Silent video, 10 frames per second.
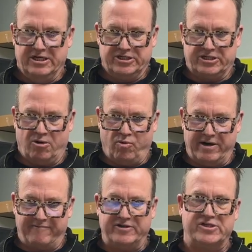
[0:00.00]
So
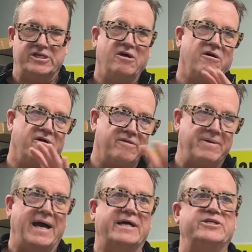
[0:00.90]
whenever you see all the
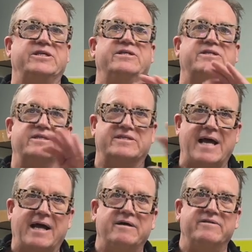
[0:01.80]
packaging is
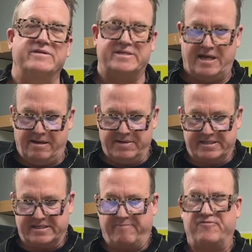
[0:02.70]
exactly the same,
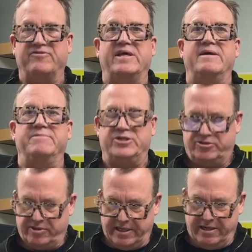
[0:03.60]
except for the
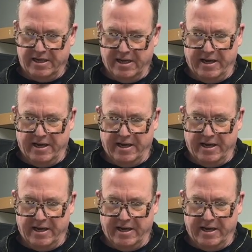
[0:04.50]
imagery